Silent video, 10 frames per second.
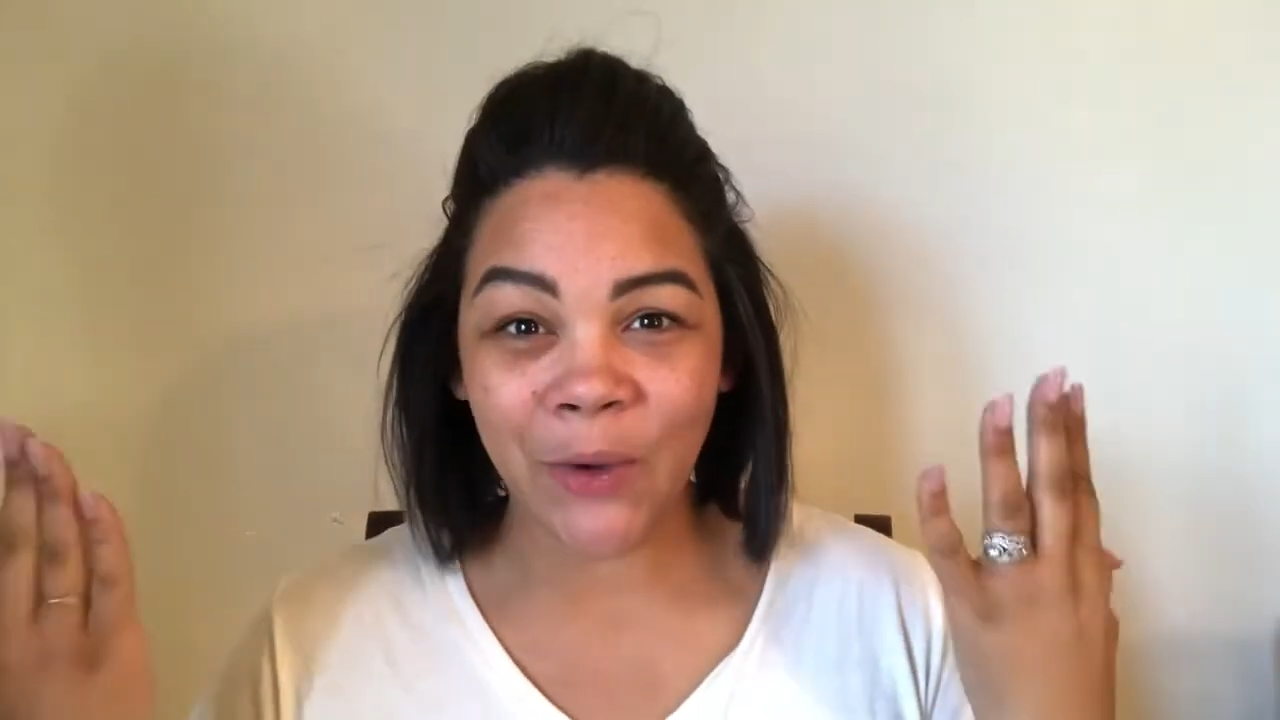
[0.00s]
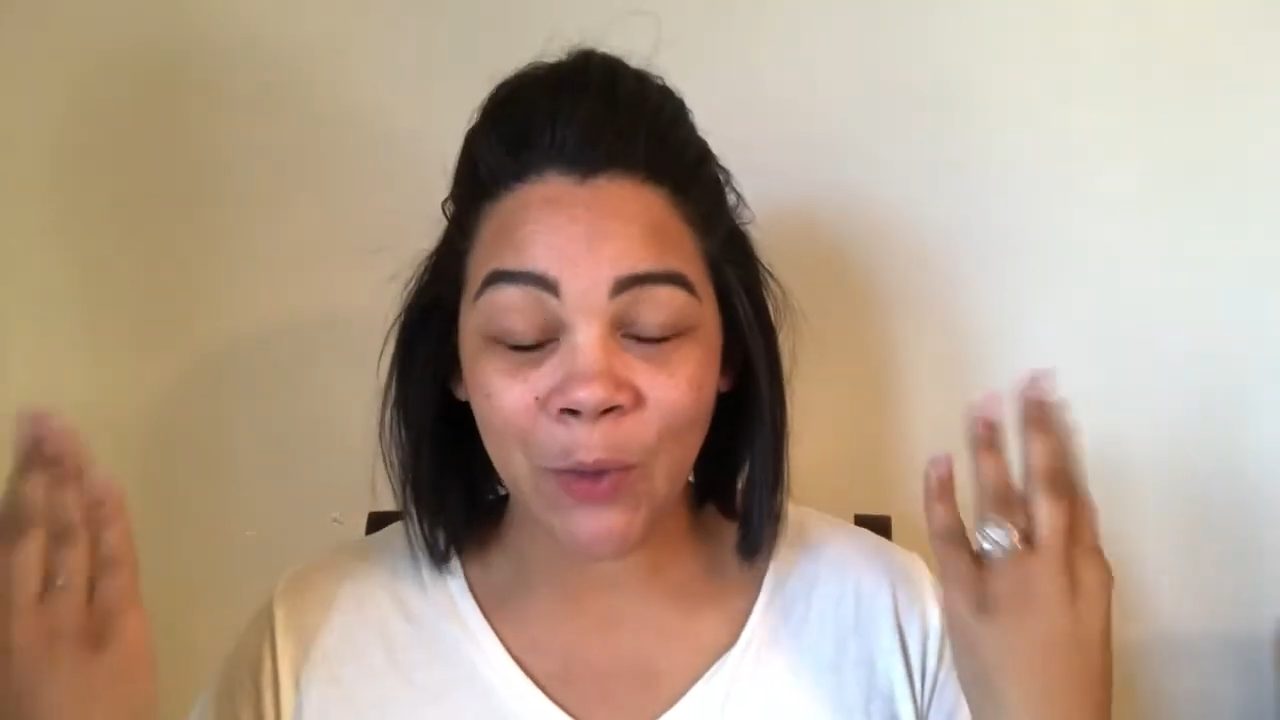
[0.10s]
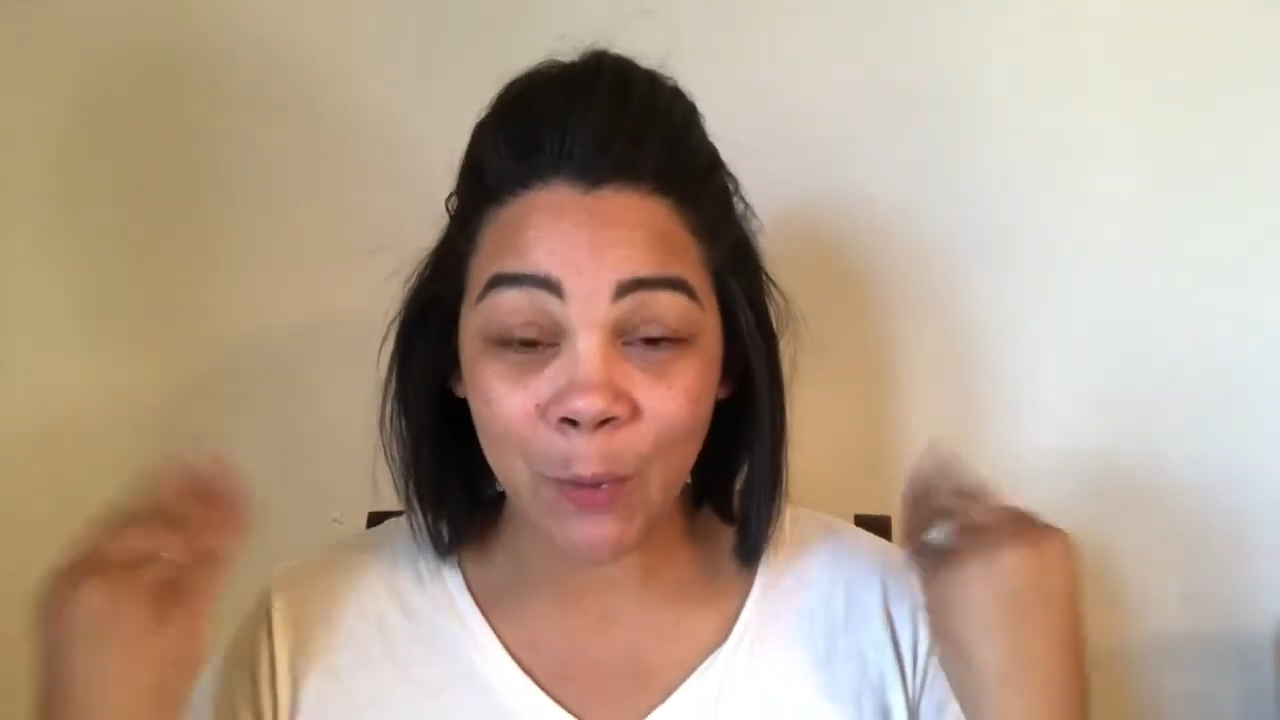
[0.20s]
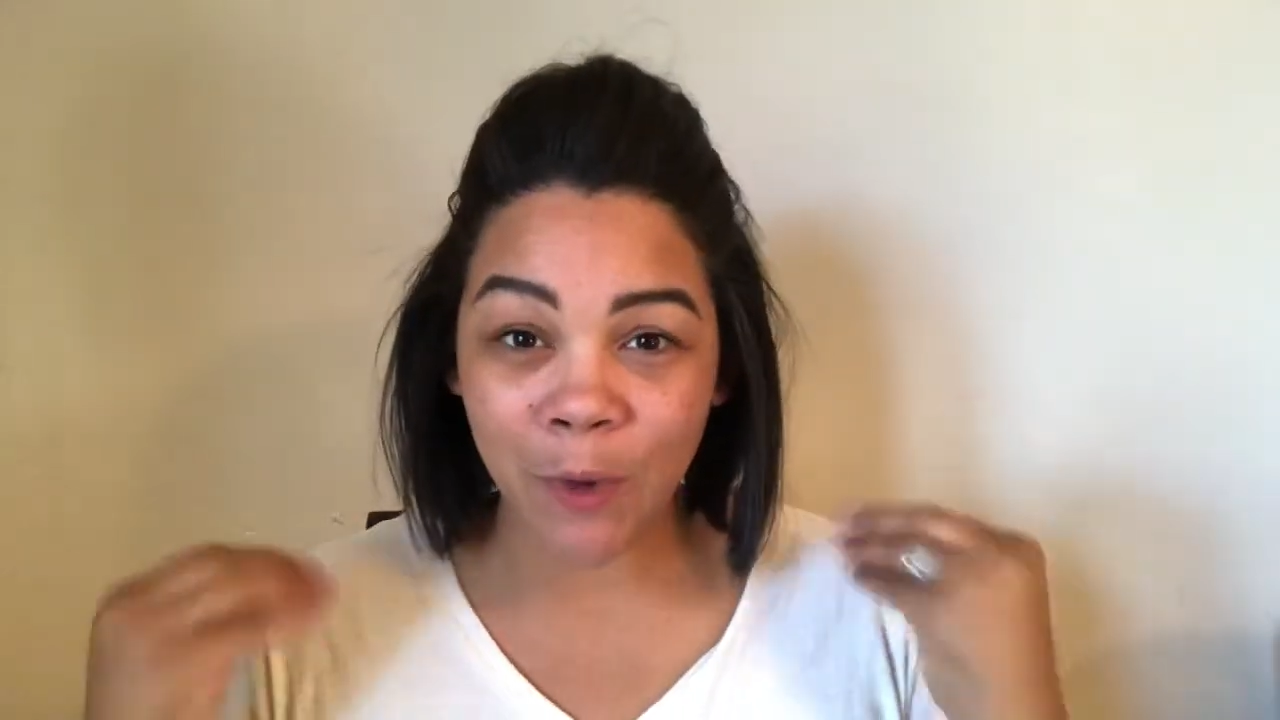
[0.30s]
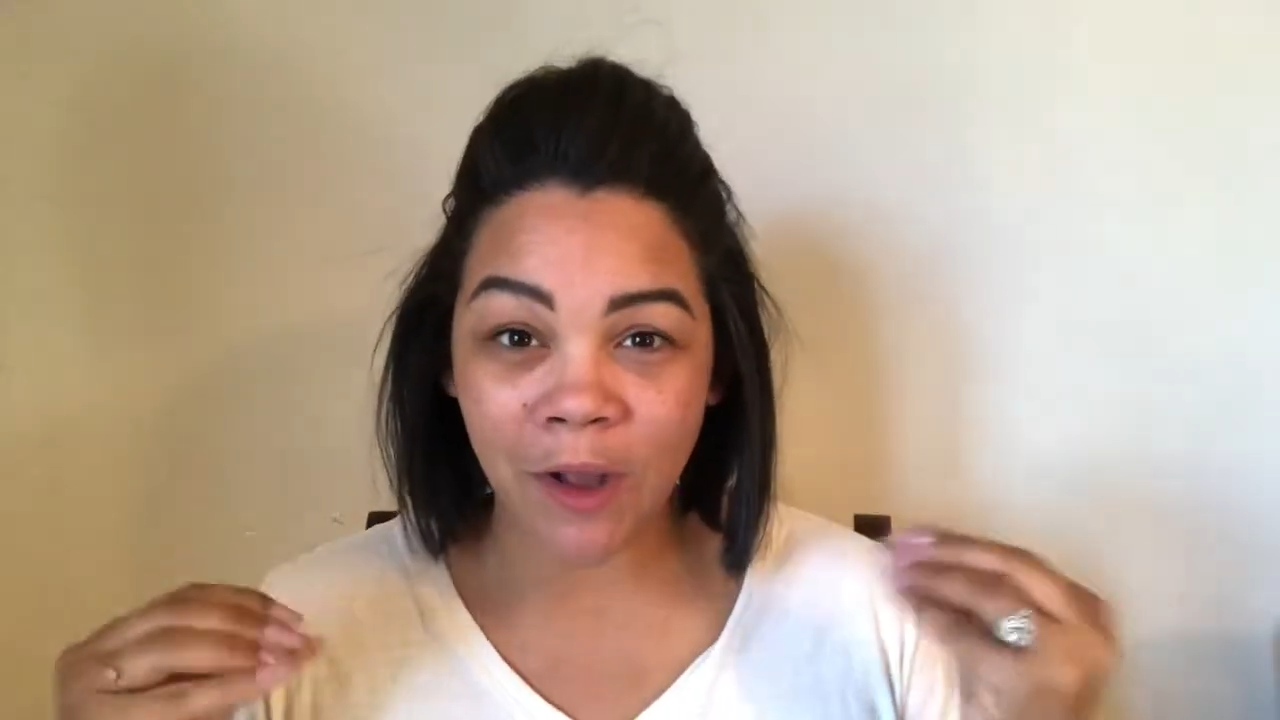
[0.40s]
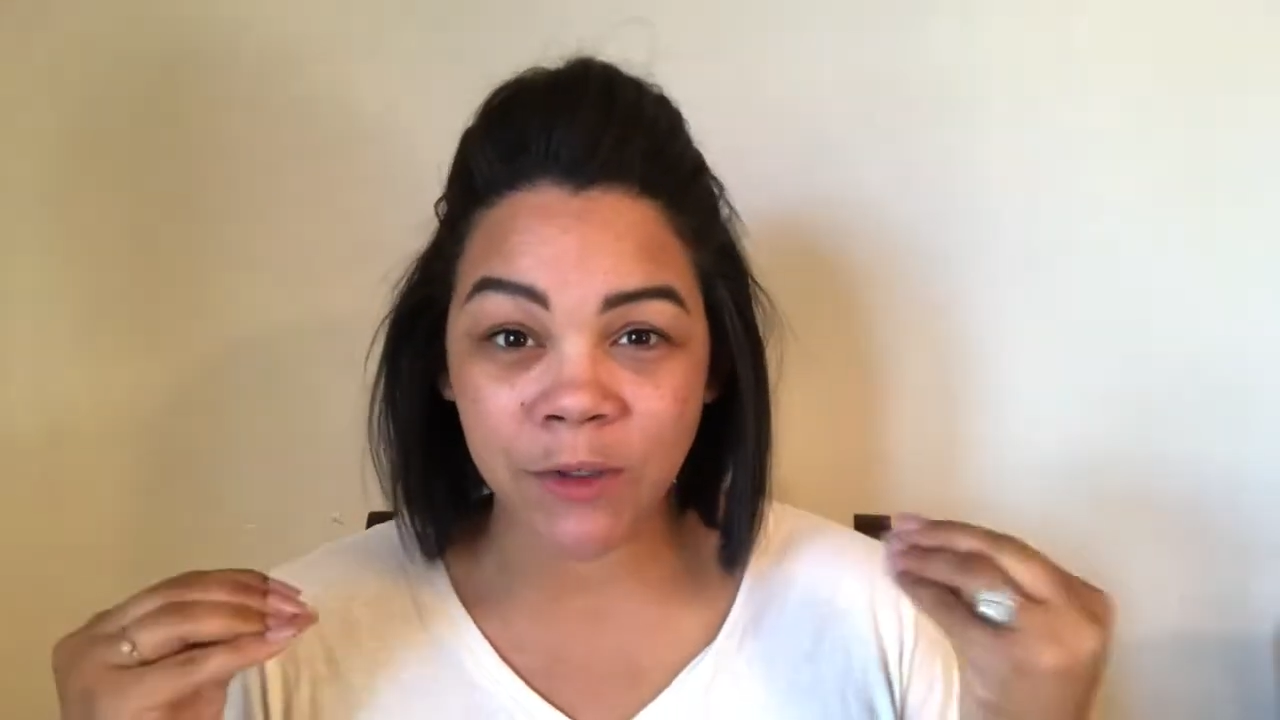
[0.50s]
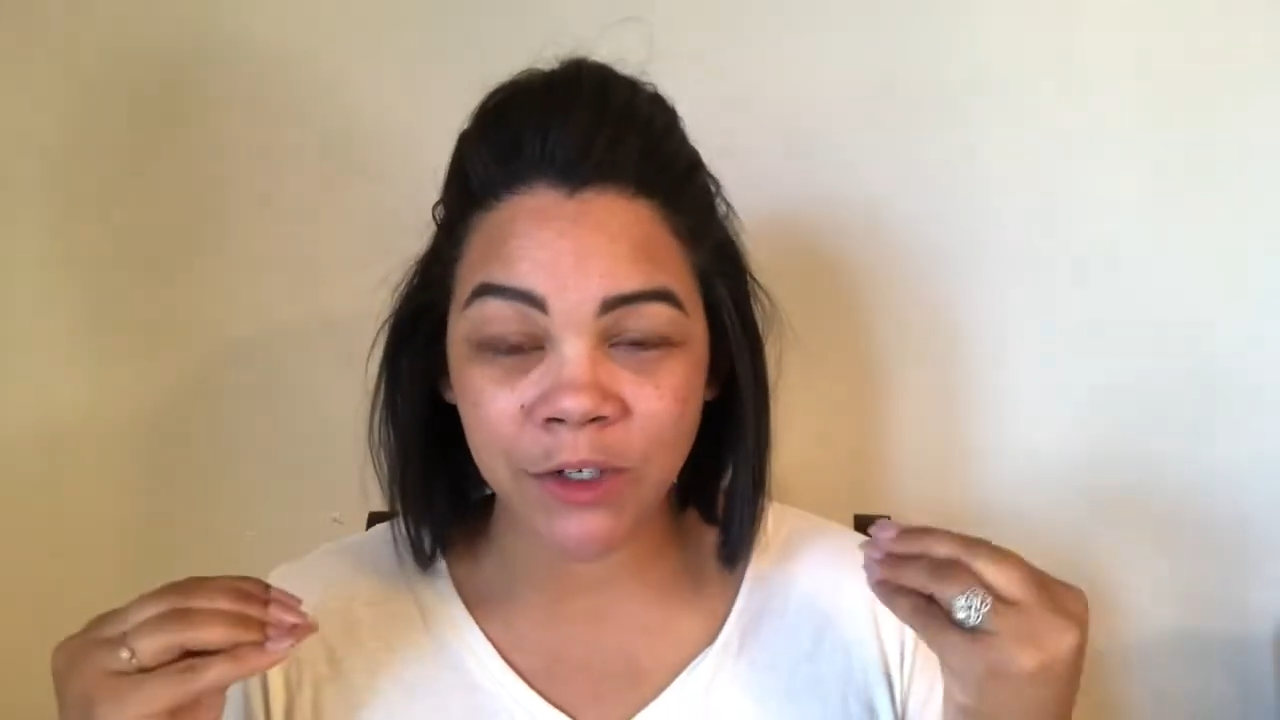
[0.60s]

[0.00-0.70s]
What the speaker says: the brows are